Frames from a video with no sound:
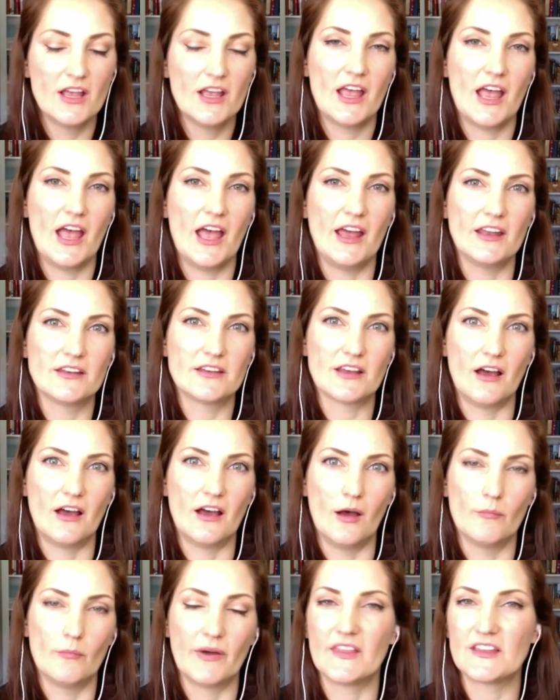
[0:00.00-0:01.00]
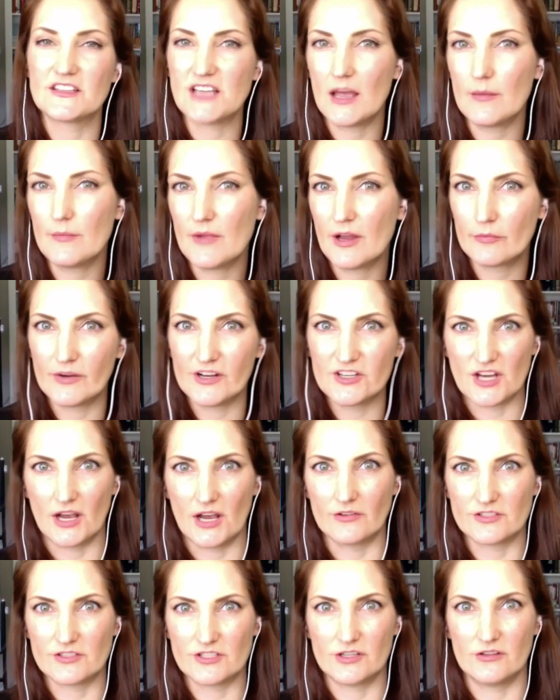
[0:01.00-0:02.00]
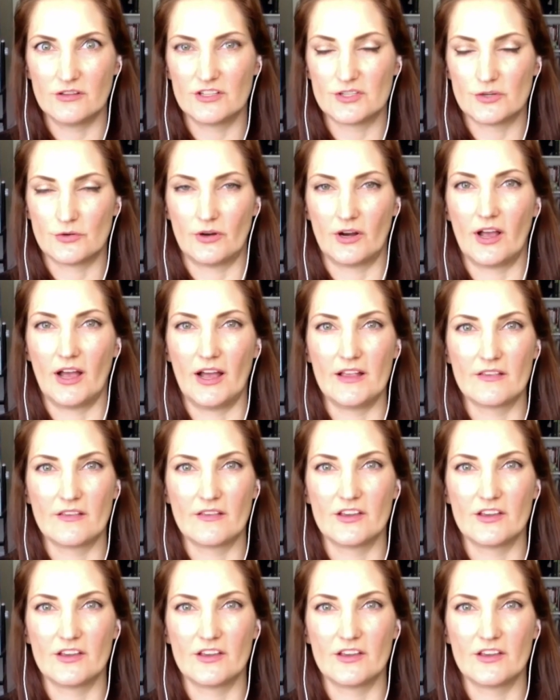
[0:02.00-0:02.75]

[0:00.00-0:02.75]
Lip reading: And by the time I reach out to the tour guides,